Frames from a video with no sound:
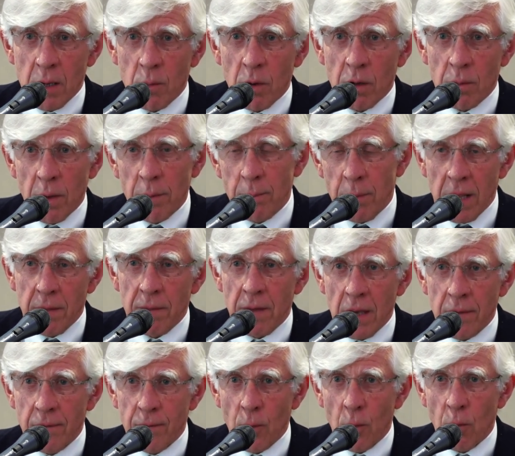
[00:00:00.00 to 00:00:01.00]
well, we've been
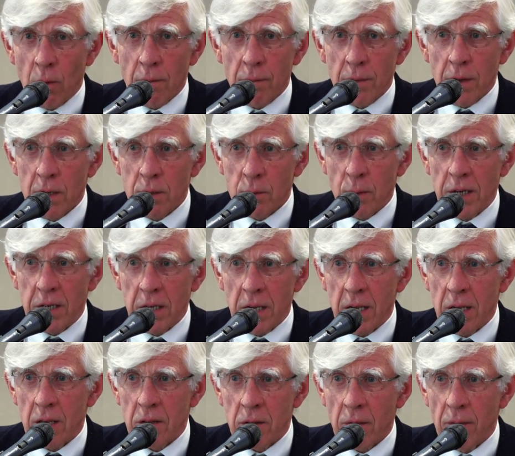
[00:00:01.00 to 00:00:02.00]
there for 20
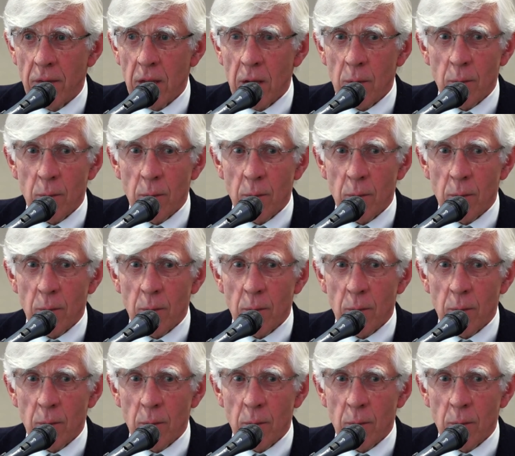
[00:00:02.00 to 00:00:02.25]
years,